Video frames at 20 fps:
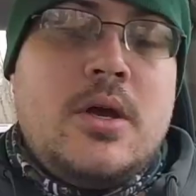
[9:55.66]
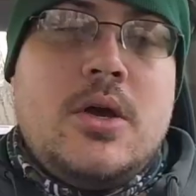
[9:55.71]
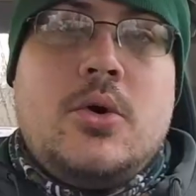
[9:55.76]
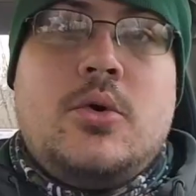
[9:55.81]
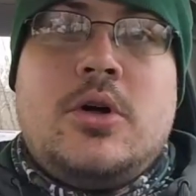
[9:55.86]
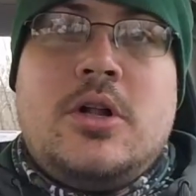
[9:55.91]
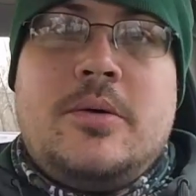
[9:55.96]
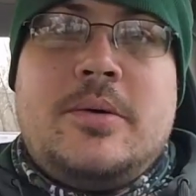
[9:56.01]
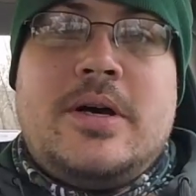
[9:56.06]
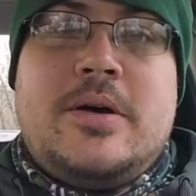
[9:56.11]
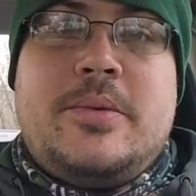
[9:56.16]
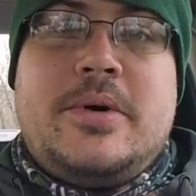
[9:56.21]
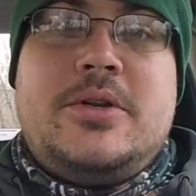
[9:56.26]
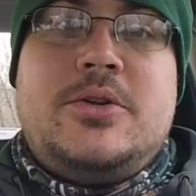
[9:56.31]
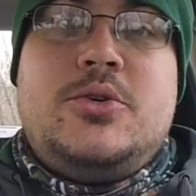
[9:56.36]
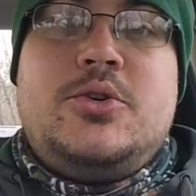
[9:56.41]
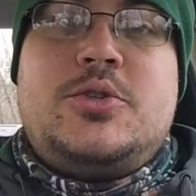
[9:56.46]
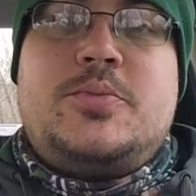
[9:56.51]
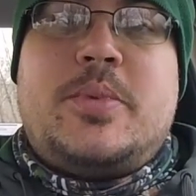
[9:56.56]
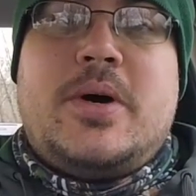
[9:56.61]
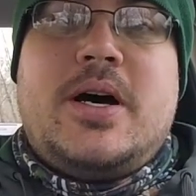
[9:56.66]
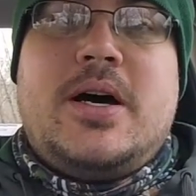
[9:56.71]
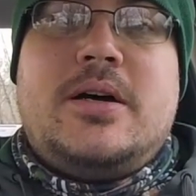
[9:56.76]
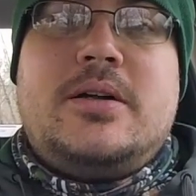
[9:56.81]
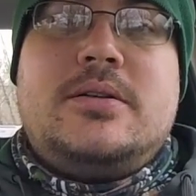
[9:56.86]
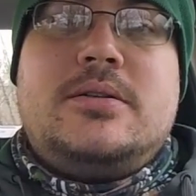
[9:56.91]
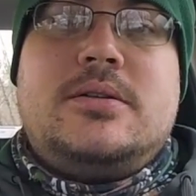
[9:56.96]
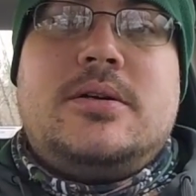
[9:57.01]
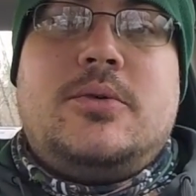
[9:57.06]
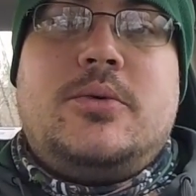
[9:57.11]
Well, I'm at my new
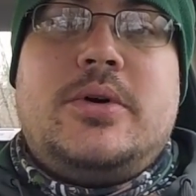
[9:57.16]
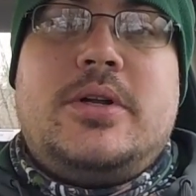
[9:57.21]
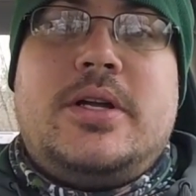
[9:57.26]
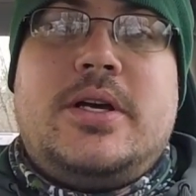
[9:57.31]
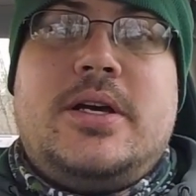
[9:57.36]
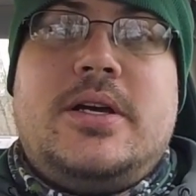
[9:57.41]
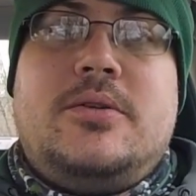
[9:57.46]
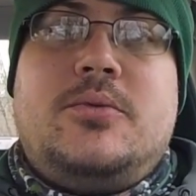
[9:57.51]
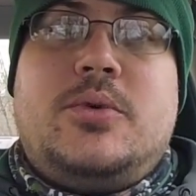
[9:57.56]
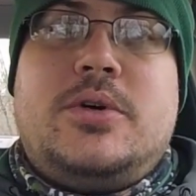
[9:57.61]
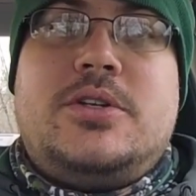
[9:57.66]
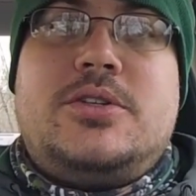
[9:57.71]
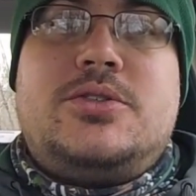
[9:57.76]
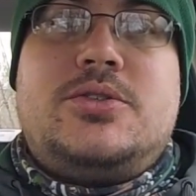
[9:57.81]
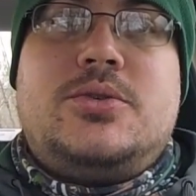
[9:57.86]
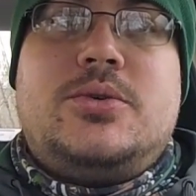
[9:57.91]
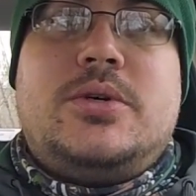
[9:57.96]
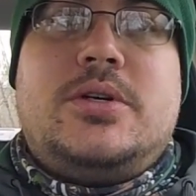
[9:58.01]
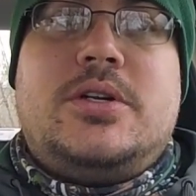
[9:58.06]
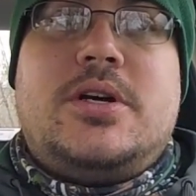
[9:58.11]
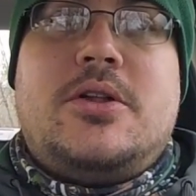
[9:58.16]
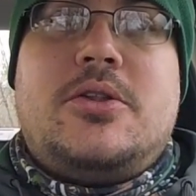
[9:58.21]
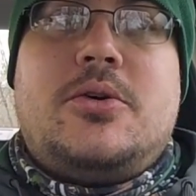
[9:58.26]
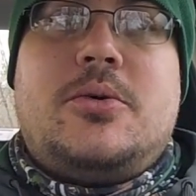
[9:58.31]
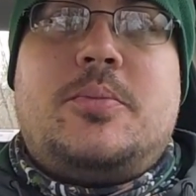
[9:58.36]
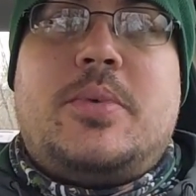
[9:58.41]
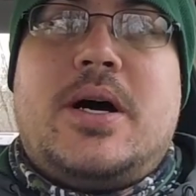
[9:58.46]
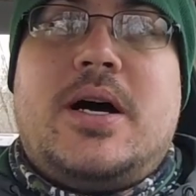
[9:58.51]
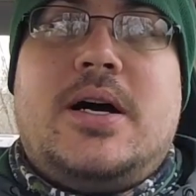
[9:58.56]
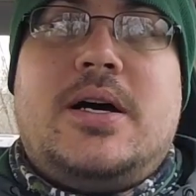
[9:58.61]
spot. I went ahead and went to
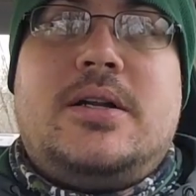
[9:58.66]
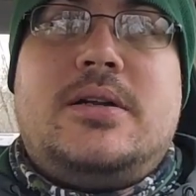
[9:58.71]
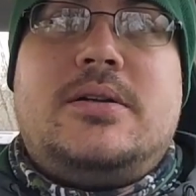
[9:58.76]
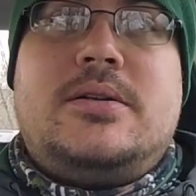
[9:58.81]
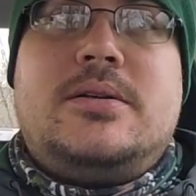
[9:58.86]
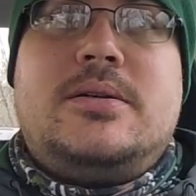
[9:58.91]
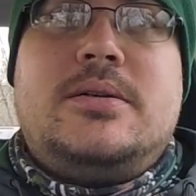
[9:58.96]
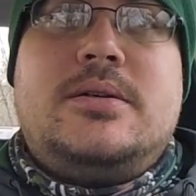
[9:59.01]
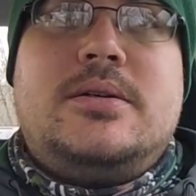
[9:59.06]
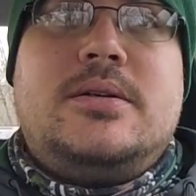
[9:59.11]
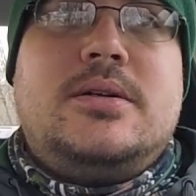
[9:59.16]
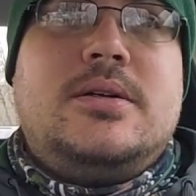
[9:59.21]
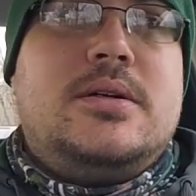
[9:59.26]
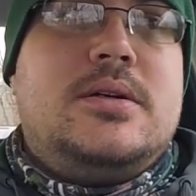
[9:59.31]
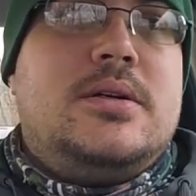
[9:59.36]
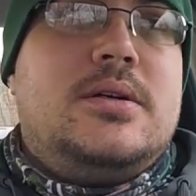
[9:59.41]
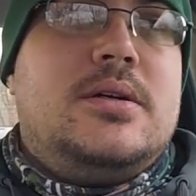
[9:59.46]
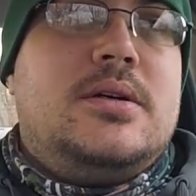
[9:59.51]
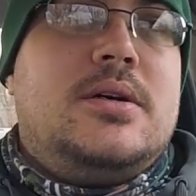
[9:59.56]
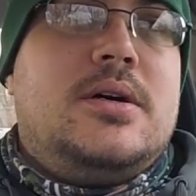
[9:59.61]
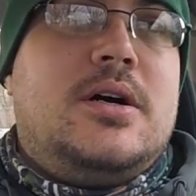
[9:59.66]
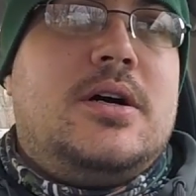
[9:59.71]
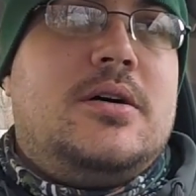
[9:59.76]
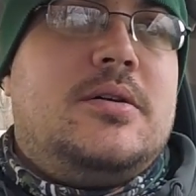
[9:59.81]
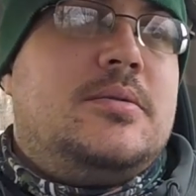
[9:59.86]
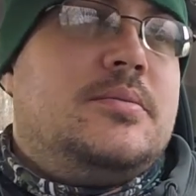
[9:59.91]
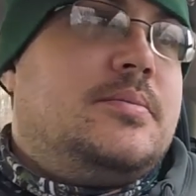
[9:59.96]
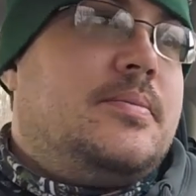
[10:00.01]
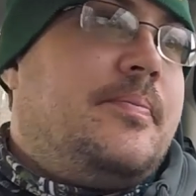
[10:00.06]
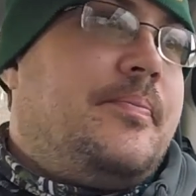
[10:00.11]
another pond.
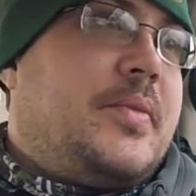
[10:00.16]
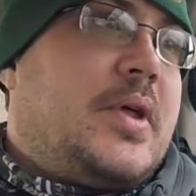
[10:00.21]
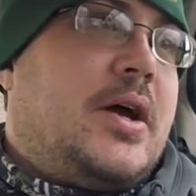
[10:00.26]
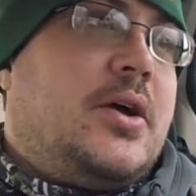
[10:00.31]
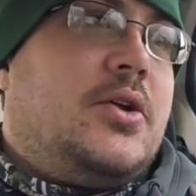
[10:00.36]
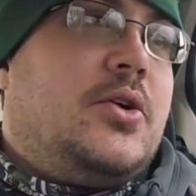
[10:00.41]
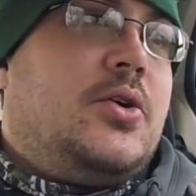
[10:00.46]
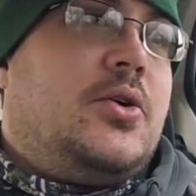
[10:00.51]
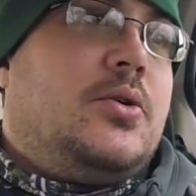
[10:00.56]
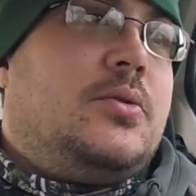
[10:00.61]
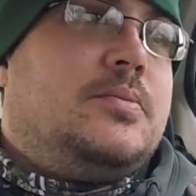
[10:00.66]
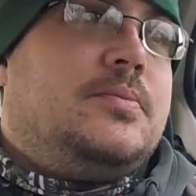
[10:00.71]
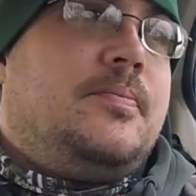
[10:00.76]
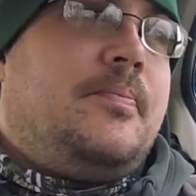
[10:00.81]
Um, I know.